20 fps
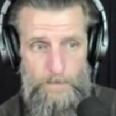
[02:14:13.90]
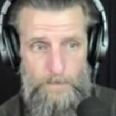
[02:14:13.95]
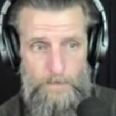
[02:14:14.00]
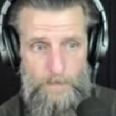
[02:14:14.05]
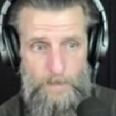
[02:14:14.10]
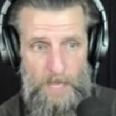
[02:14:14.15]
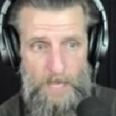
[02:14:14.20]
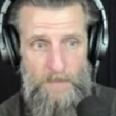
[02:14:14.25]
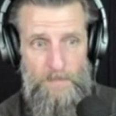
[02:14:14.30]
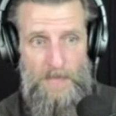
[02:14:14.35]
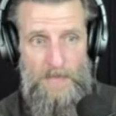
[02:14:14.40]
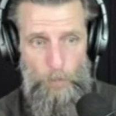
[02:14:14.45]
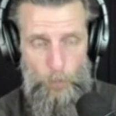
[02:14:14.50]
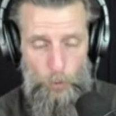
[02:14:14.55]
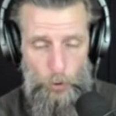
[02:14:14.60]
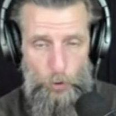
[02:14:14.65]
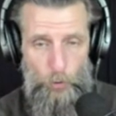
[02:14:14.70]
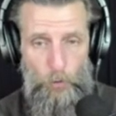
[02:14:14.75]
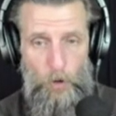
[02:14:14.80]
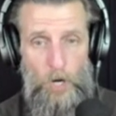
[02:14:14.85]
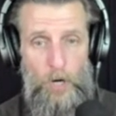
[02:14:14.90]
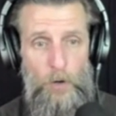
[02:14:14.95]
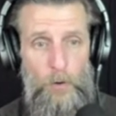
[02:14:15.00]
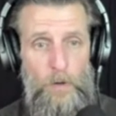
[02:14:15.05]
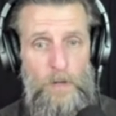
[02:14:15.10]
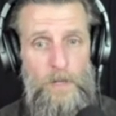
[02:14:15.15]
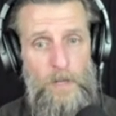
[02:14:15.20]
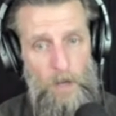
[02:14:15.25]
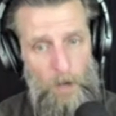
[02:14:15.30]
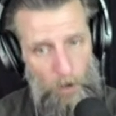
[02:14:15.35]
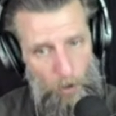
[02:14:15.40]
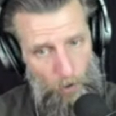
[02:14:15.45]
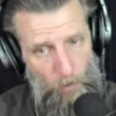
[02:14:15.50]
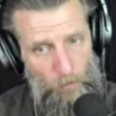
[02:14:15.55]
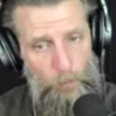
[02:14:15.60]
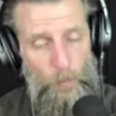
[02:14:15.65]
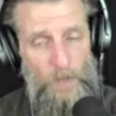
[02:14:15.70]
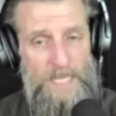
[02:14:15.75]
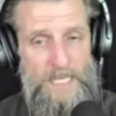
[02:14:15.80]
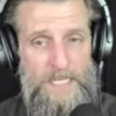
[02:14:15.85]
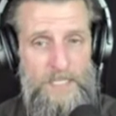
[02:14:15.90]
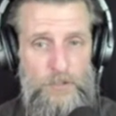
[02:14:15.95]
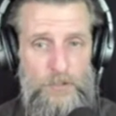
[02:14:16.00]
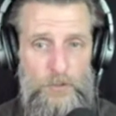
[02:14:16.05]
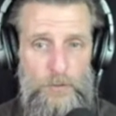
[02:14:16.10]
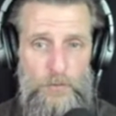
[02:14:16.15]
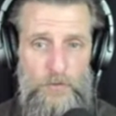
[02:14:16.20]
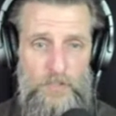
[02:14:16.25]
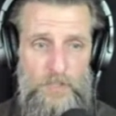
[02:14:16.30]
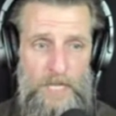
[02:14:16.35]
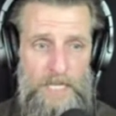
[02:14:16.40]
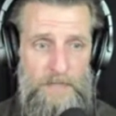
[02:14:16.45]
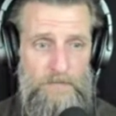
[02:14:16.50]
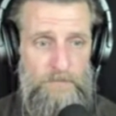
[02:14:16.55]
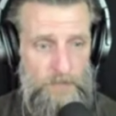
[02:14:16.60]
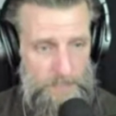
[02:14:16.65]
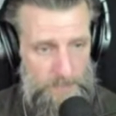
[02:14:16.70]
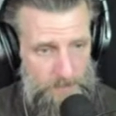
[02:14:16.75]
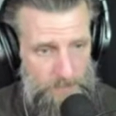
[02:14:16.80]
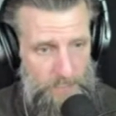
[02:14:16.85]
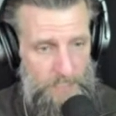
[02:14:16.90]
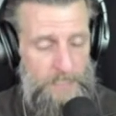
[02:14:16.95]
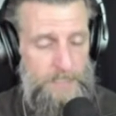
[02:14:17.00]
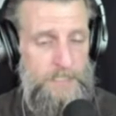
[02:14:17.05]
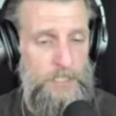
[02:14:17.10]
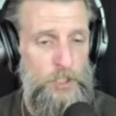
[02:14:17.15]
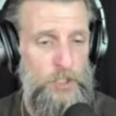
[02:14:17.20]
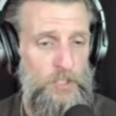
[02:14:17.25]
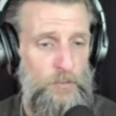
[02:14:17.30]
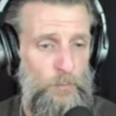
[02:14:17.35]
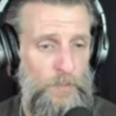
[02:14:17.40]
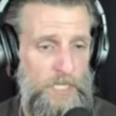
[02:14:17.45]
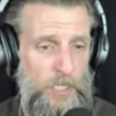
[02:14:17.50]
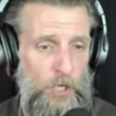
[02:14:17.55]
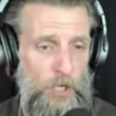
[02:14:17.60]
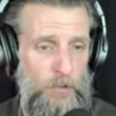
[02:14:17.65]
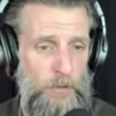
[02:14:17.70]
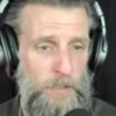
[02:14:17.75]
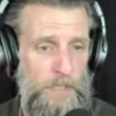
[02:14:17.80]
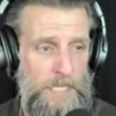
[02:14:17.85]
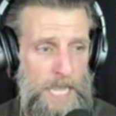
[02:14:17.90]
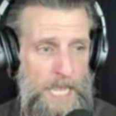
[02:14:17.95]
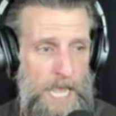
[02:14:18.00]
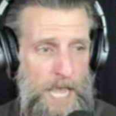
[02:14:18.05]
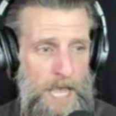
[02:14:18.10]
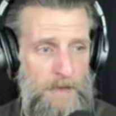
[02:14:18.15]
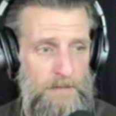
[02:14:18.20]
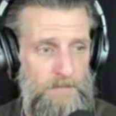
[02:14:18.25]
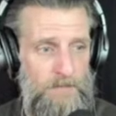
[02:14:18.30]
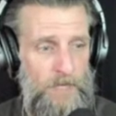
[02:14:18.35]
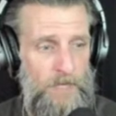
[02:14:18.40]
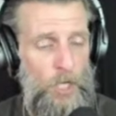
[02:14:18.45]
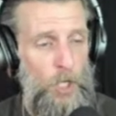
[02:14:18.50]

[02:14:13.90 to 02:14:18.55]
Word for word: And that will grow all the way into slavery, the condition we currently have.